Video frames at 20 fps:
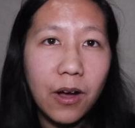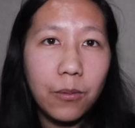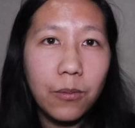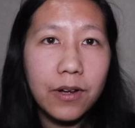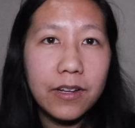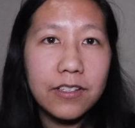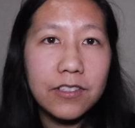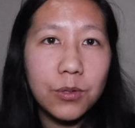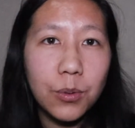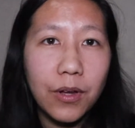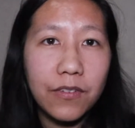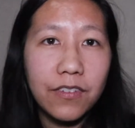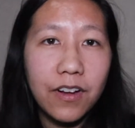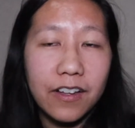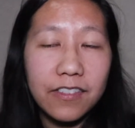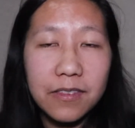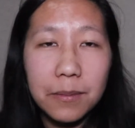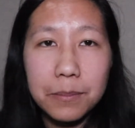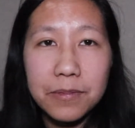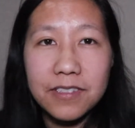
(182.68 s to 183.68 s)
one, so I've
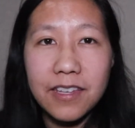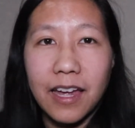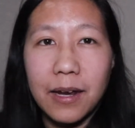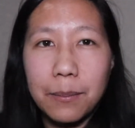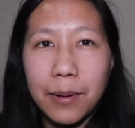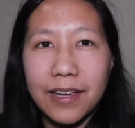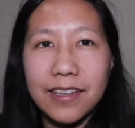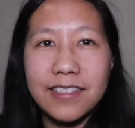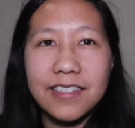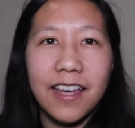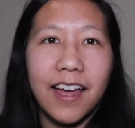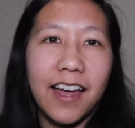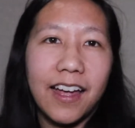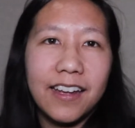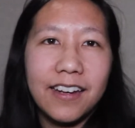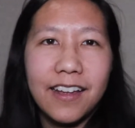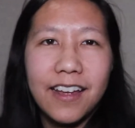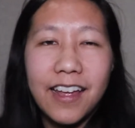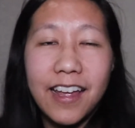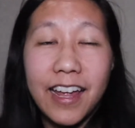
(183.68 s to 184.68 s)
got them side by
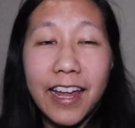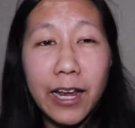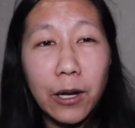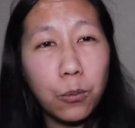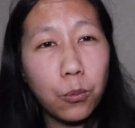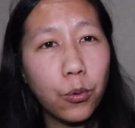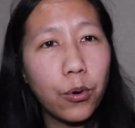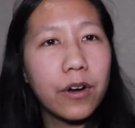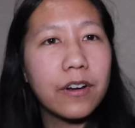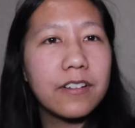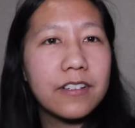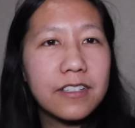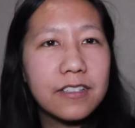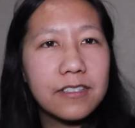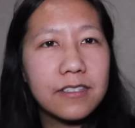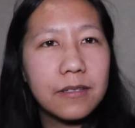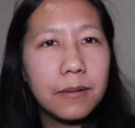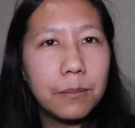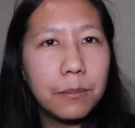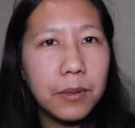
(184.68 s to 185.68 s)
side. It
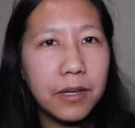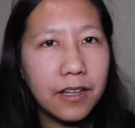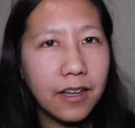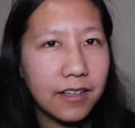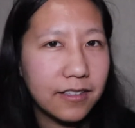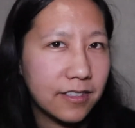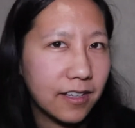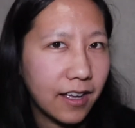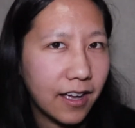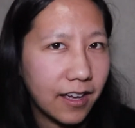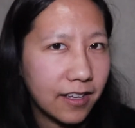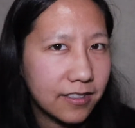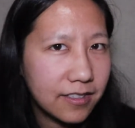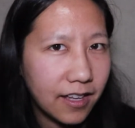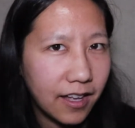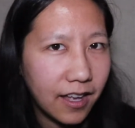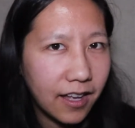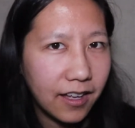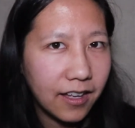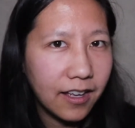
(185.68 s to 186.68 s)
works because it has
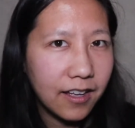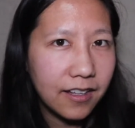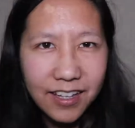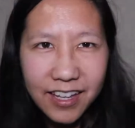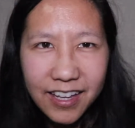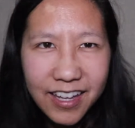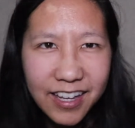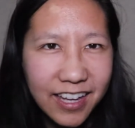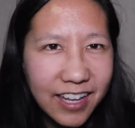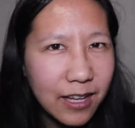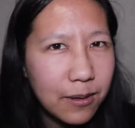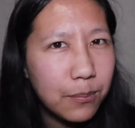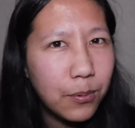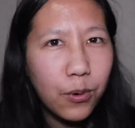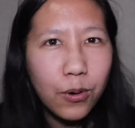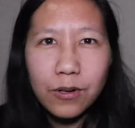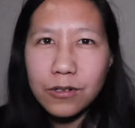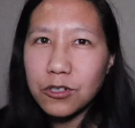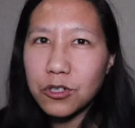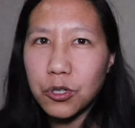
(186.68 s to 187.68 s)
a
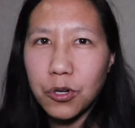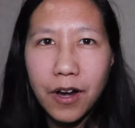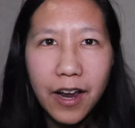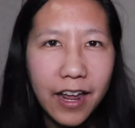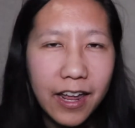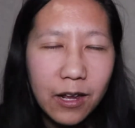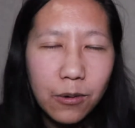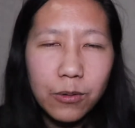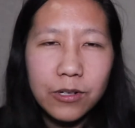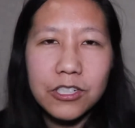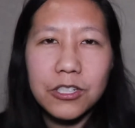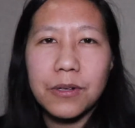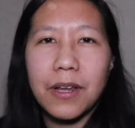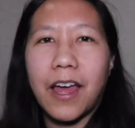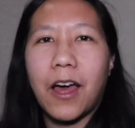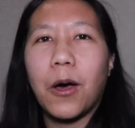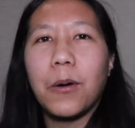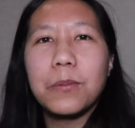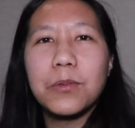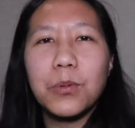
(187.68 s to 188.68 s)
keyboard tray, which
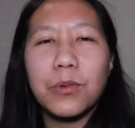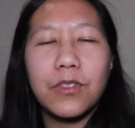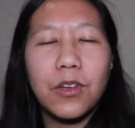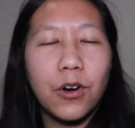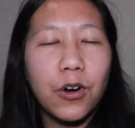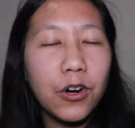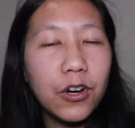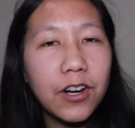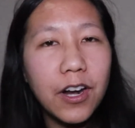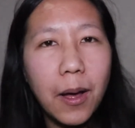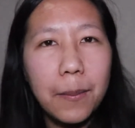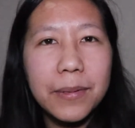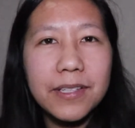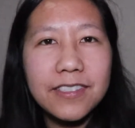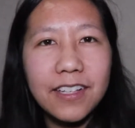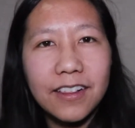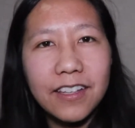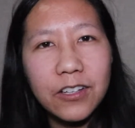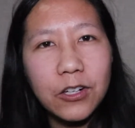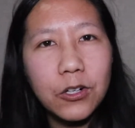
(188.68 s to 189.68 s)
helps with the ergonomics
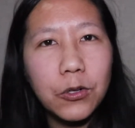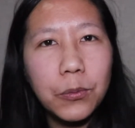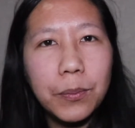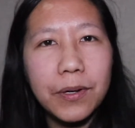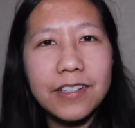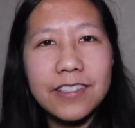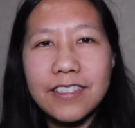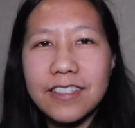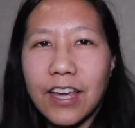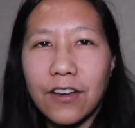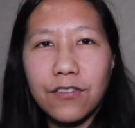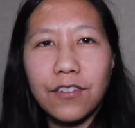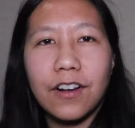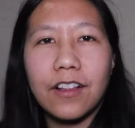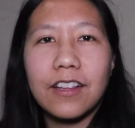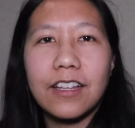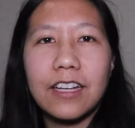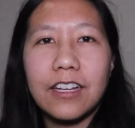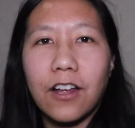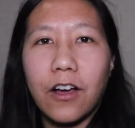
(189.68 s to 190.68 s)
a little, but it's
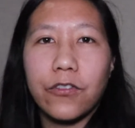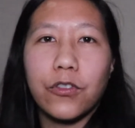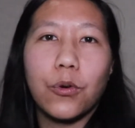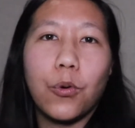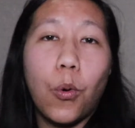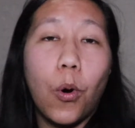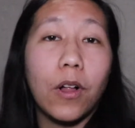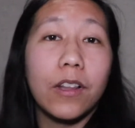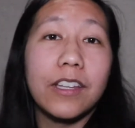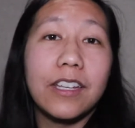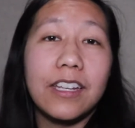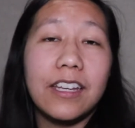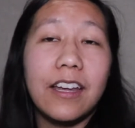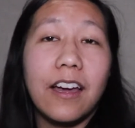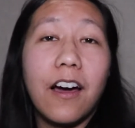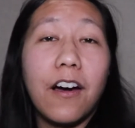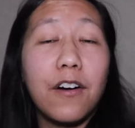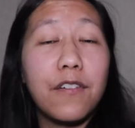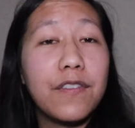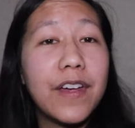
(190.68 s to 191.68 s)
definitely not the quality
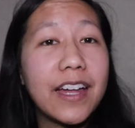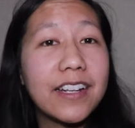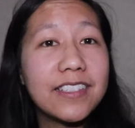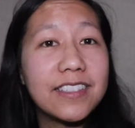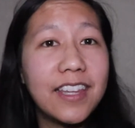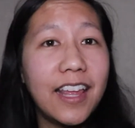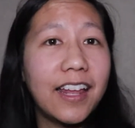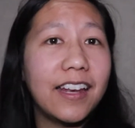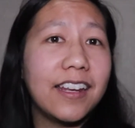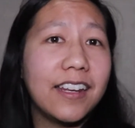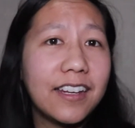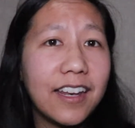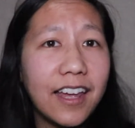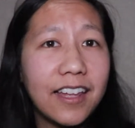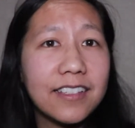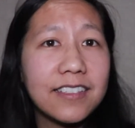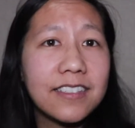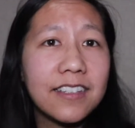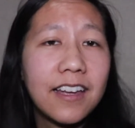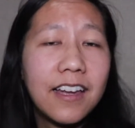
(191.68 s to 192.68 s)
of that standing
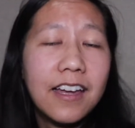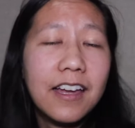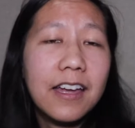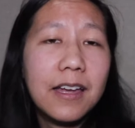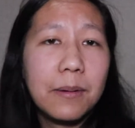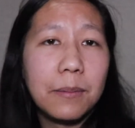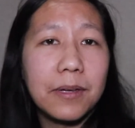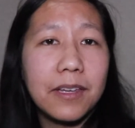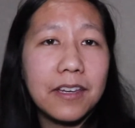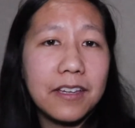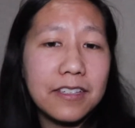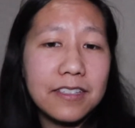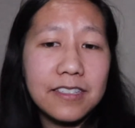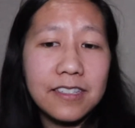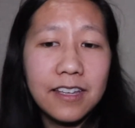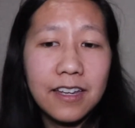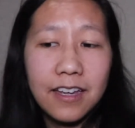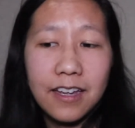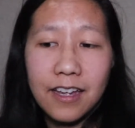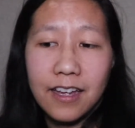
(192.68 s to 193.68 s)
desk because,
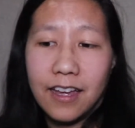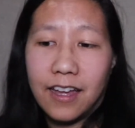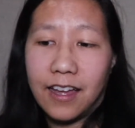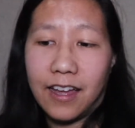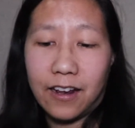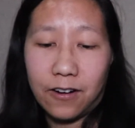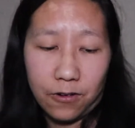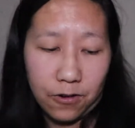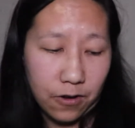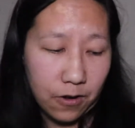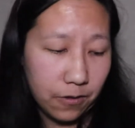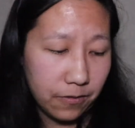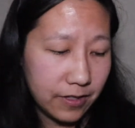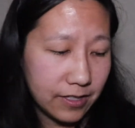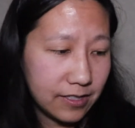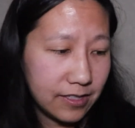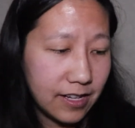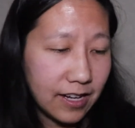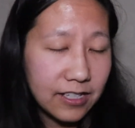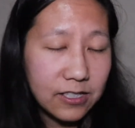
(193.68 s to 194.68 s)
I don't know,
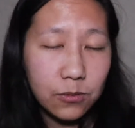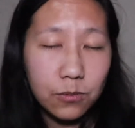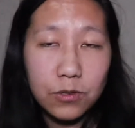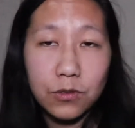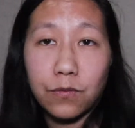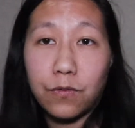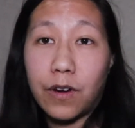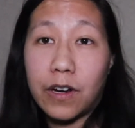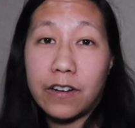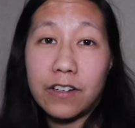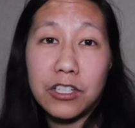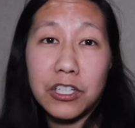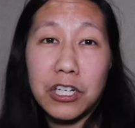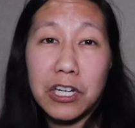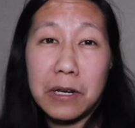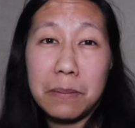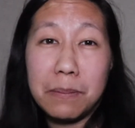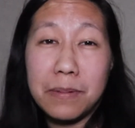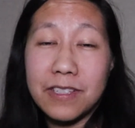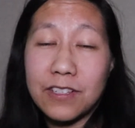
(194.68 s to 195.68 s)
this desk was very
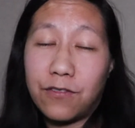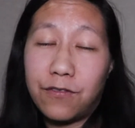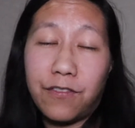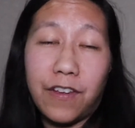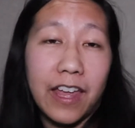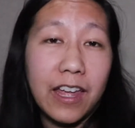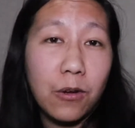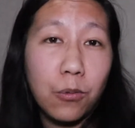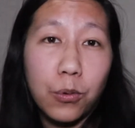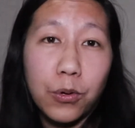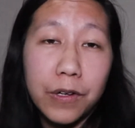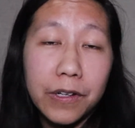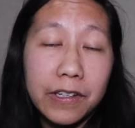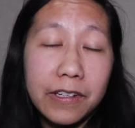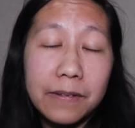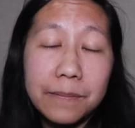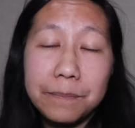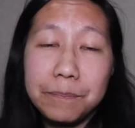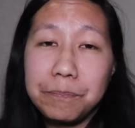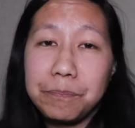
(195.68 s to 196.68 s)
cheap. It's fake
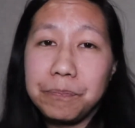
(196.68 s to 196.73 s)
wood,